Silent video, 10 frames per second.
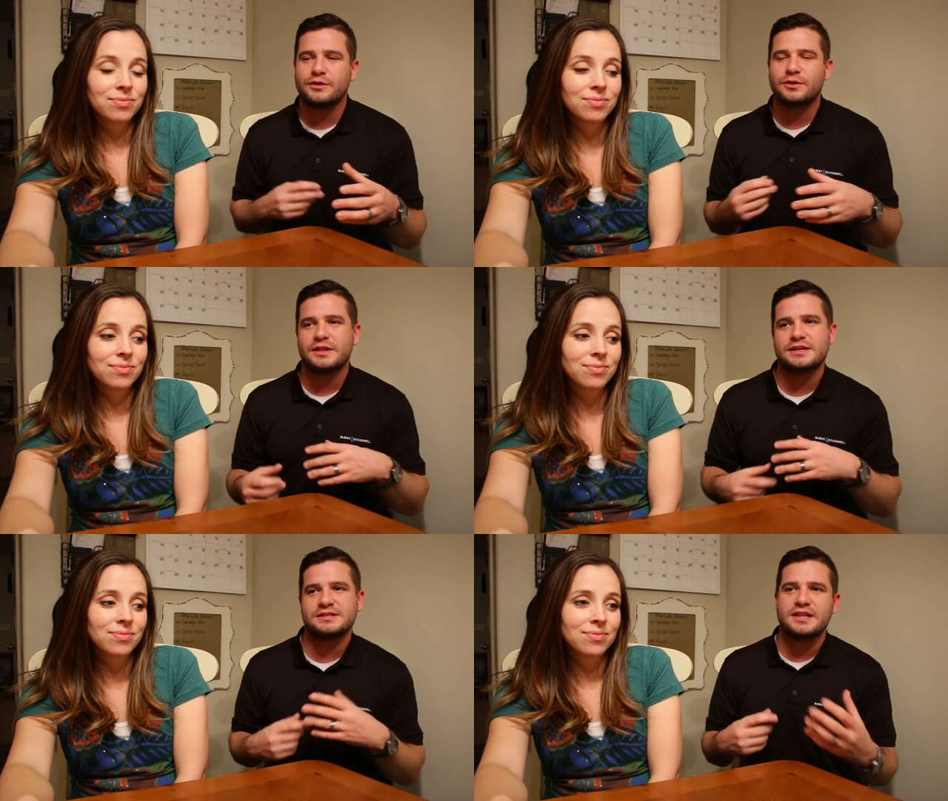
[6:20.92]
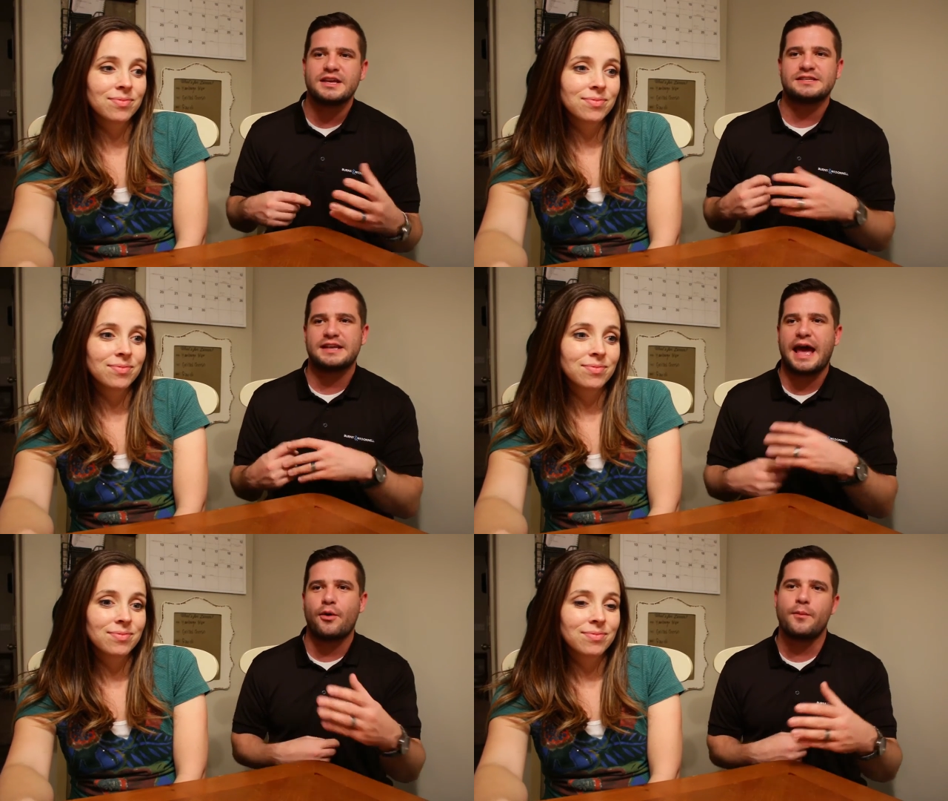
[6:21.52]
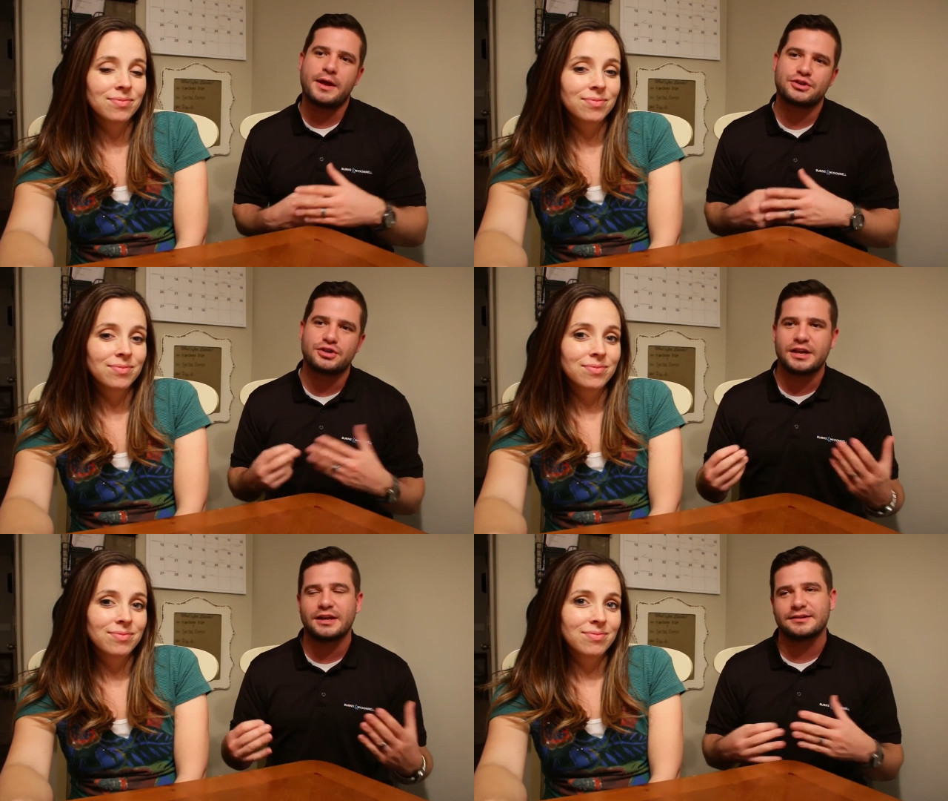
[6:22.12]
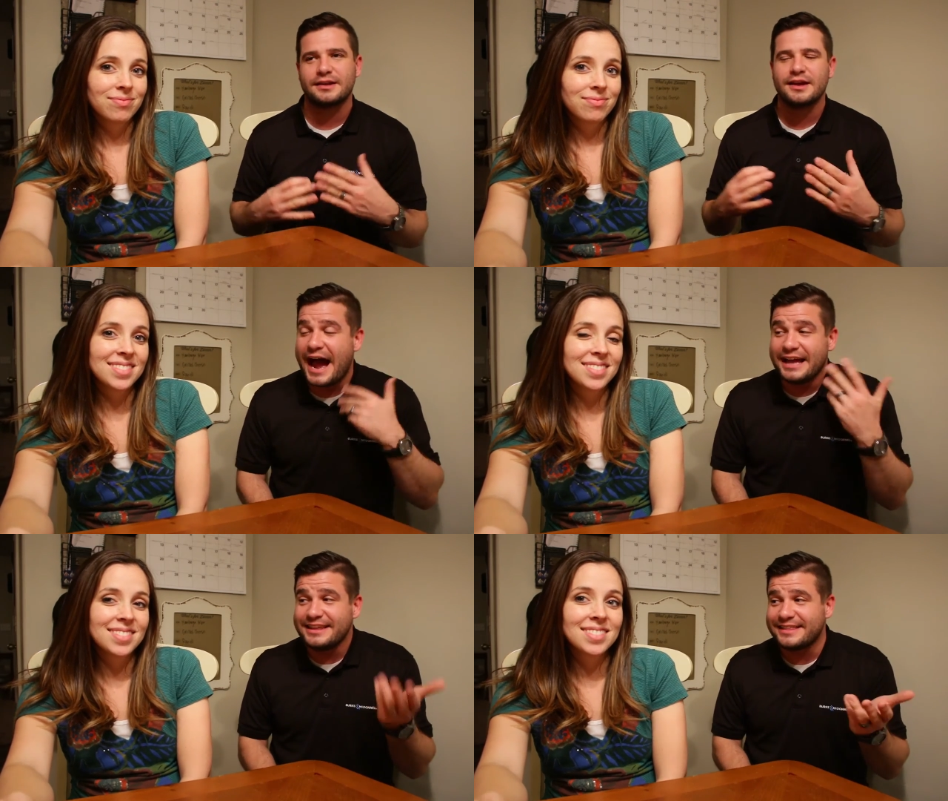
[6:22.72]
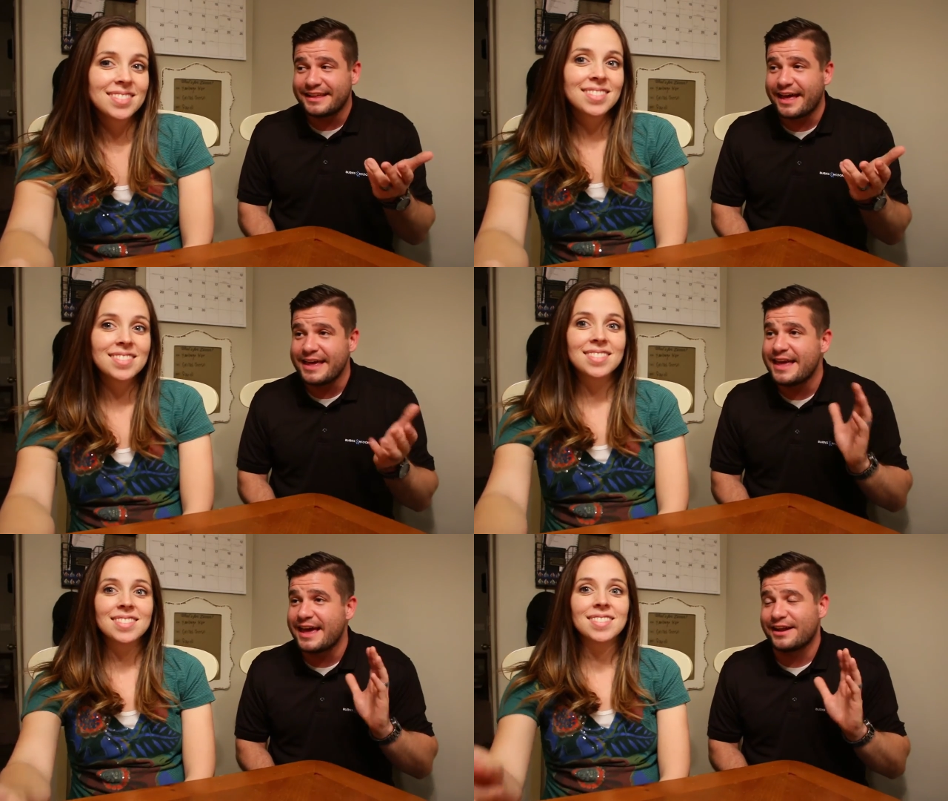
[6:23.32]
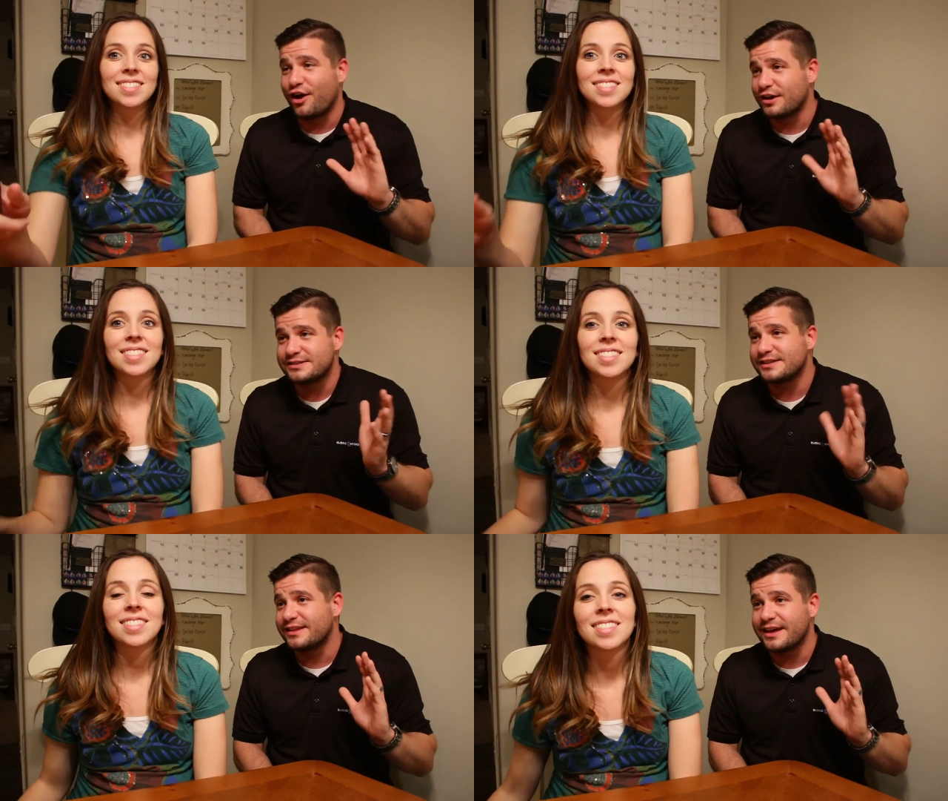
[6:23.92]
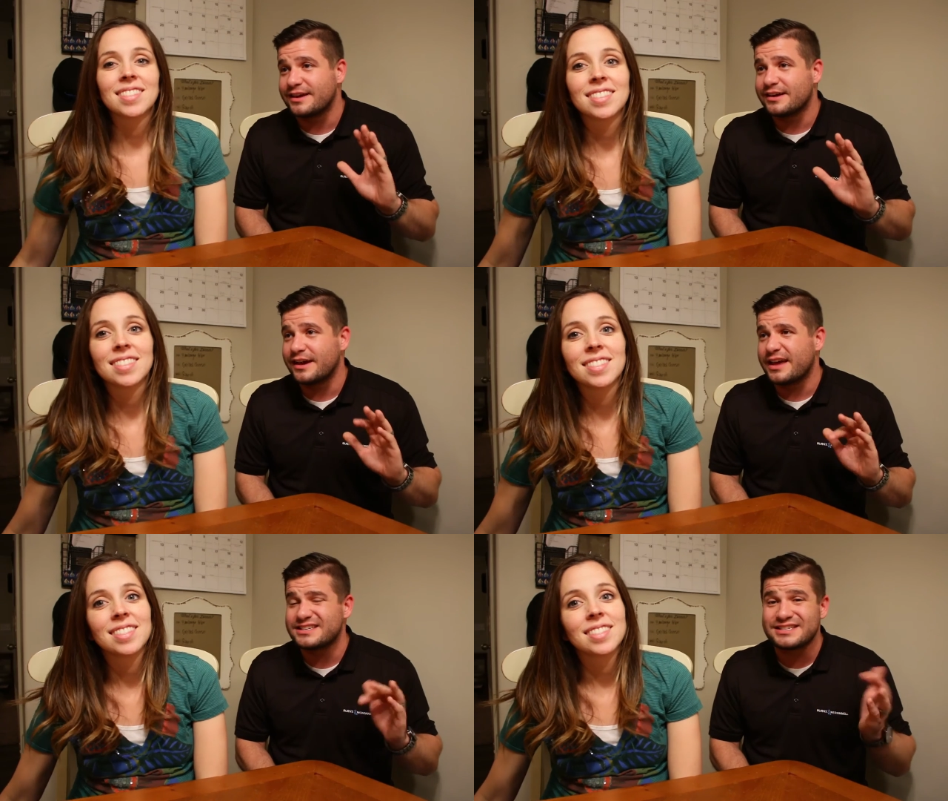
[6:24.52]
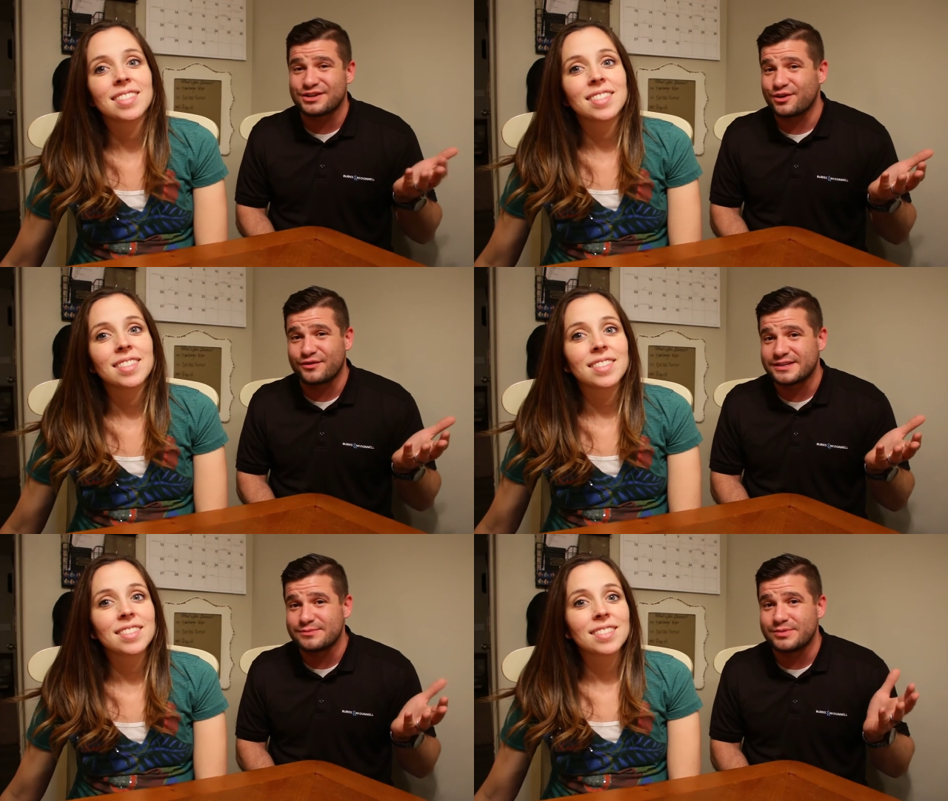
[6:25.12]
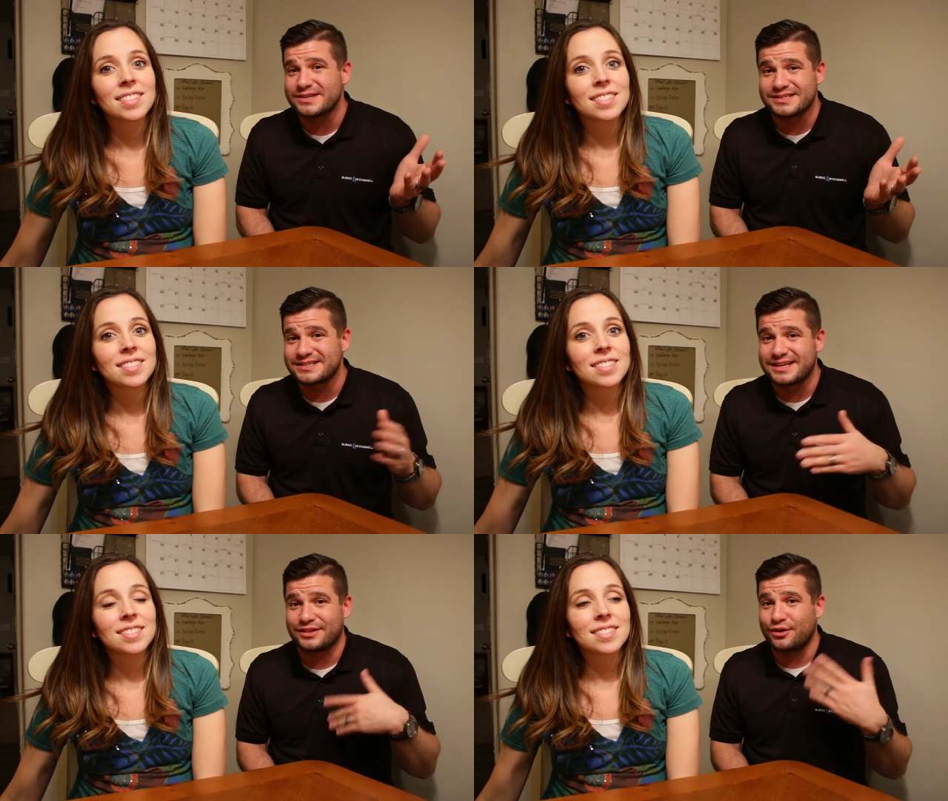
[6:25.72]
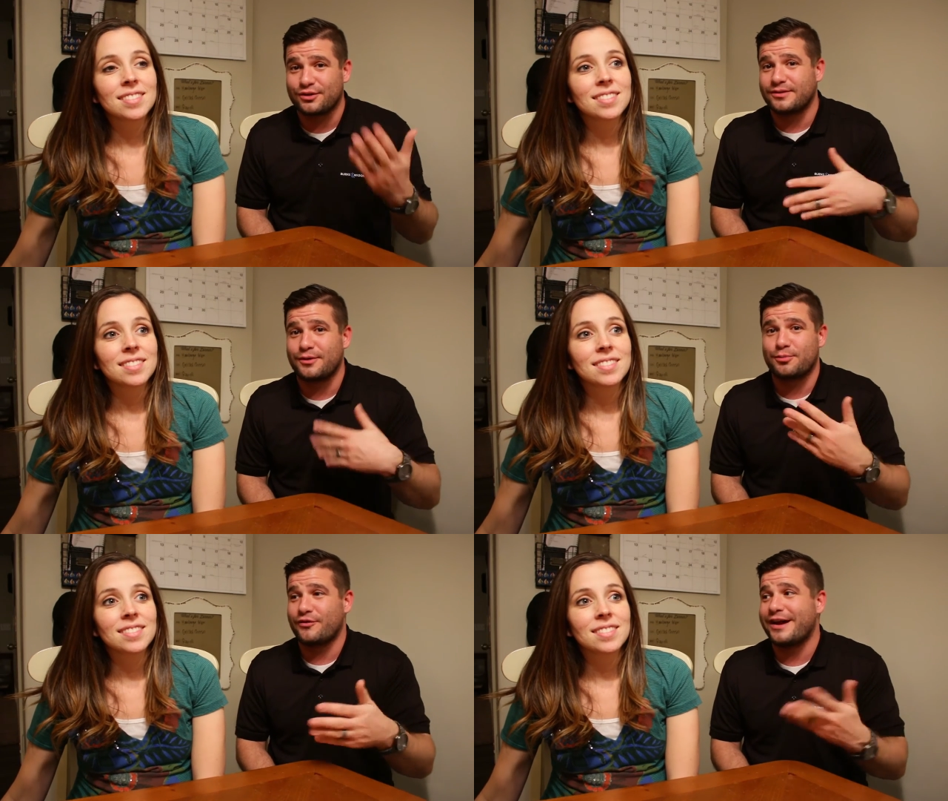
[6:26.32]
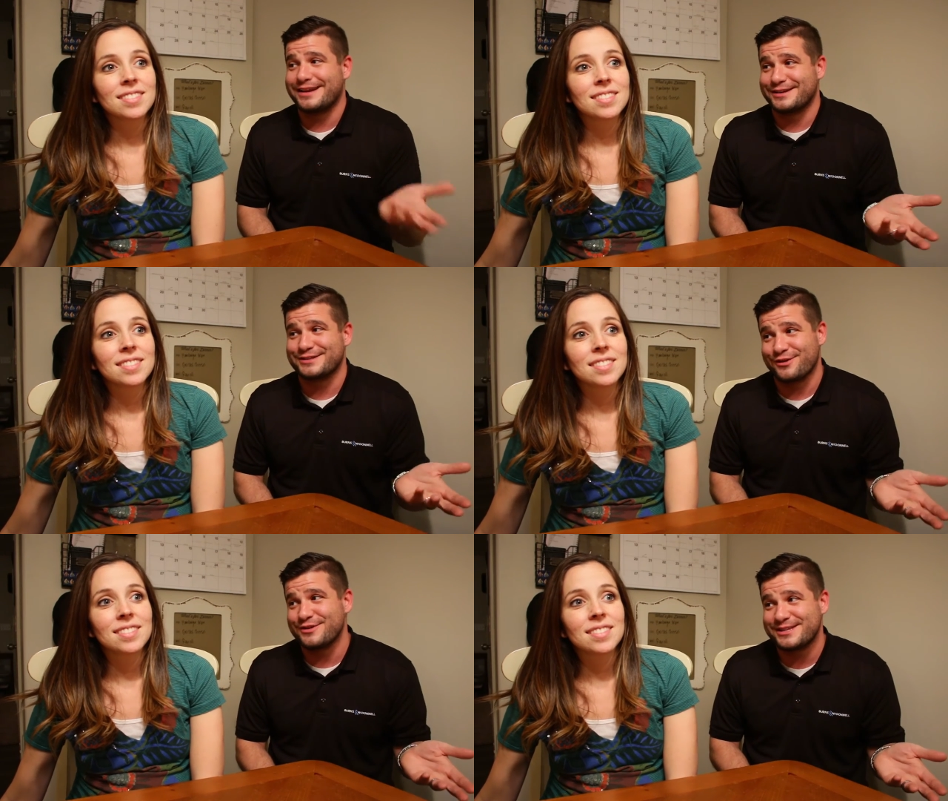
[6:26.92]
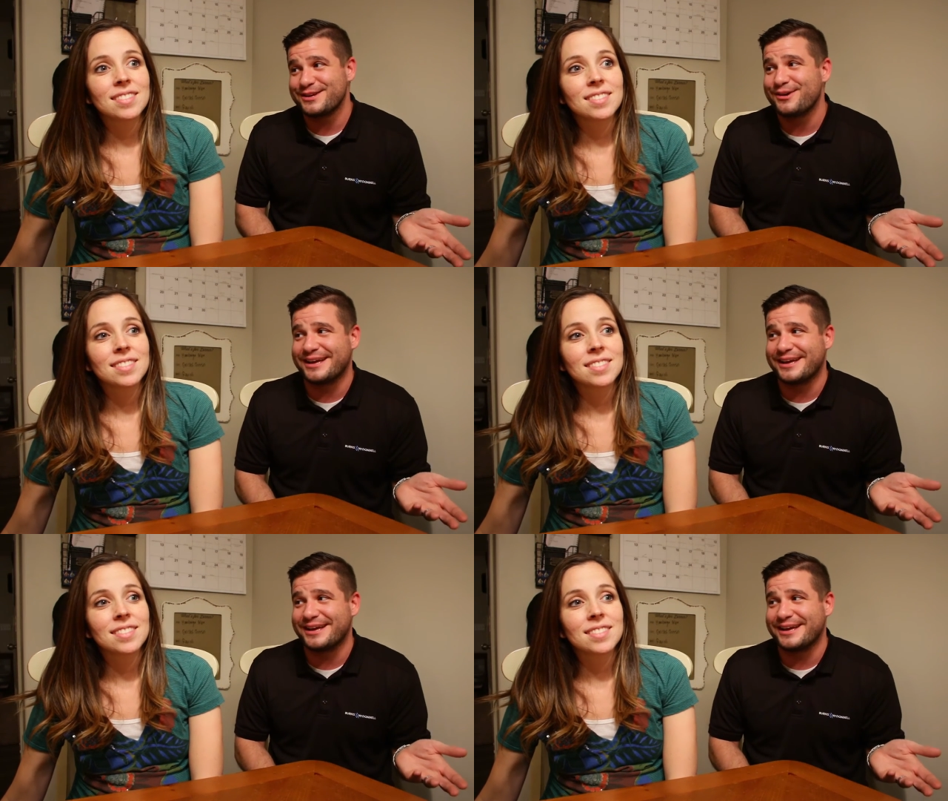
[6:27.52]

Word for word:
Speaker 1: were doing this and this and how it measured it. And I think they like it. And honestly, like it's a service business. Like they're they're providing a service to you,